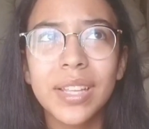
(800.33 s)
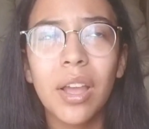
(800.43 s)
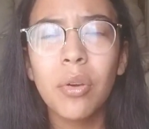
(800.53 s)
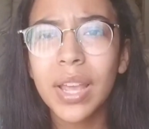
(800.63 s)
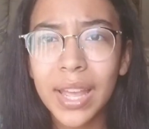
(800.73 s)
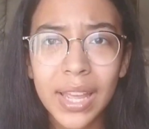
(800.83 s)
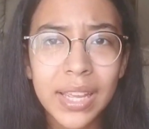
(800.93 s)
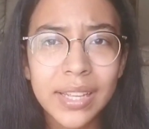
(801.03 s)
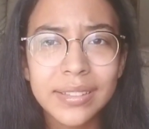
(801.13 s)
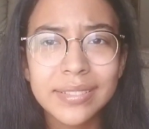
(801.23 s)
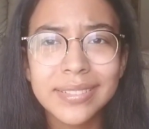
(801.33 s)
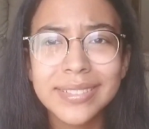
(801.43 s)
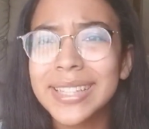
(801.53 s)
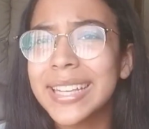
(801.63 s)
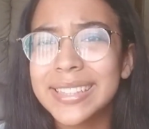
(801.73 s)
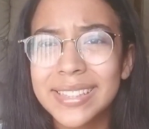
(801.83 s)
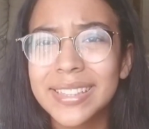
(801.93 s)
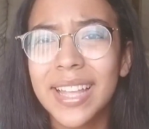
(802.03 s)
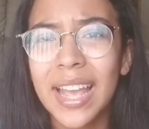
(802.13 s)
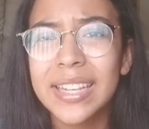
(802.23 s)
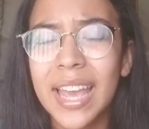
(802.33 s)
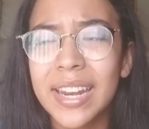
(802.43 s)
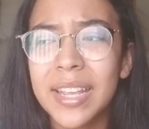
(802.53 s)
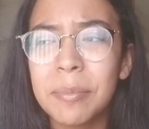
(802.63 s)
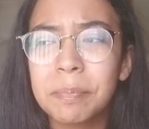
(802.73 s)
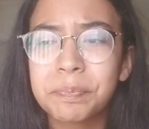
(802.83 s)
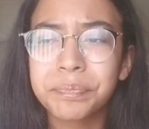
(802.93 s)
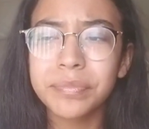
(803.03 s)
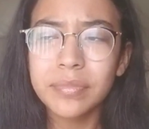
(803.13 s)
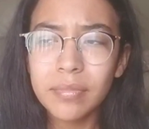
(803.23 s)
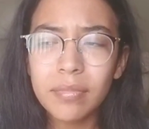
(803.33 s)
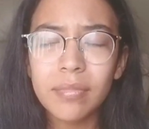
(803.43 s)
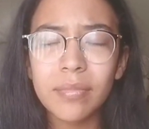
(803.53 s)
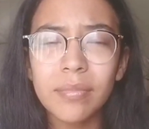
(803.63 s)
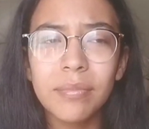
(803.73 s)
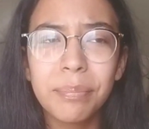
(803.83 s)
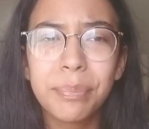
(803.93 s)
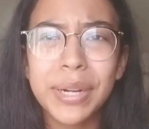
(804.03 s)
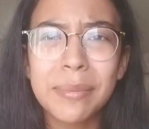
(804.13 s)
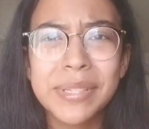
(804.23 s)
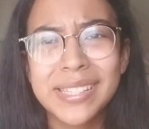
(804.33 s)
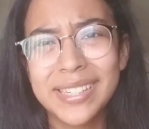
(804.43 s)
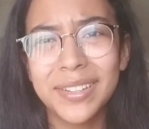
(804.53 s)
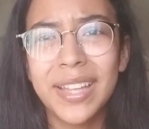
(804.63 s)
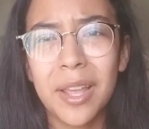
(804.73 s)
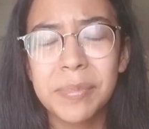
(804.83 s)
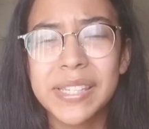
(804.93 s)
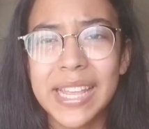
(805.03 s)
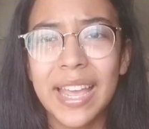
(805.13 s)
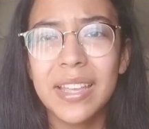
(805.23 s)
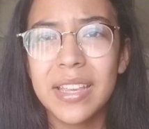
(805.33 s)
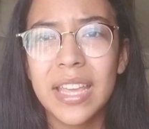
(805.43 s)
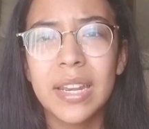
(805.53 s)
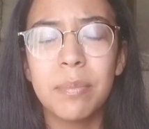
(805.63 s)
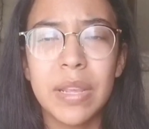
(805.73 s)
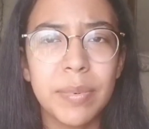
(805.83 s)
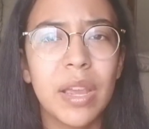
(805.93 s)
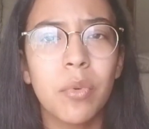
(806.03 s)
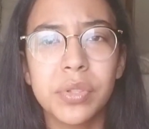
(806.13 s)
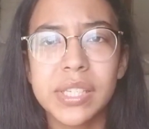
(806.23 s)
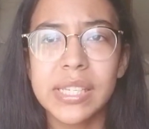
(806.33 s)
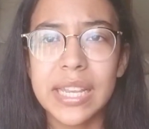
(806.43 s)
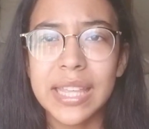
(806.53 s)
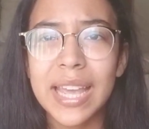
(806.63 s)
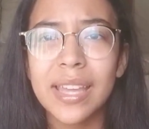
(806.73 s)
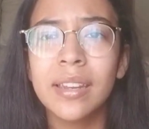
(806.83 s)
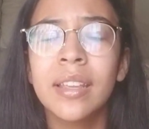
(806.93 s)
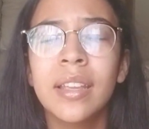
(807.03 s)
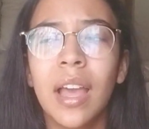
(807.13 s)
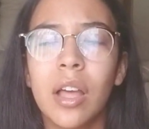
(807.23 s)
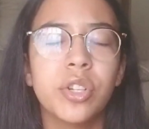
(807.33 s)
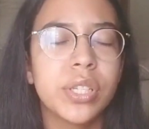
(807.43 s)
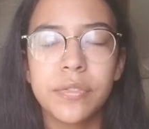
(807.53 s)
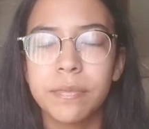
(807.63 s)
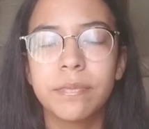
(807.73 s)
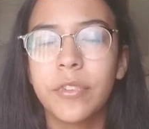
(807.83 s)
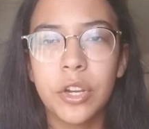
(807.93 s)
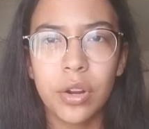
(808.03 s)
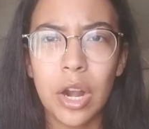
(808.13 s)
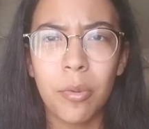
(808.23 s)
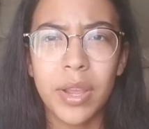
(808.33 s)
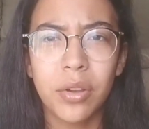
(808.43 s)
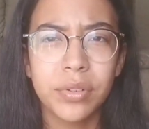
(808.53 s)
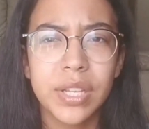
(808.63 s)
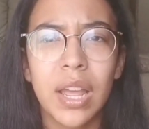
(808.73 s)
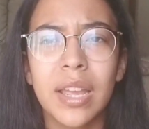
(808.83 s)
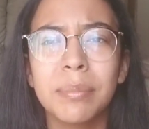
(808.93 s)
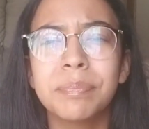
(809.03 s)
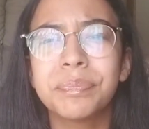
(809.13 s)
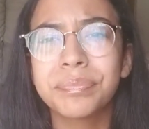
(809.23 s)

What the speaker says: okay, like, I get it, but I'm still like upset, and maybe I won't say that. I'll just figure it out on my own time.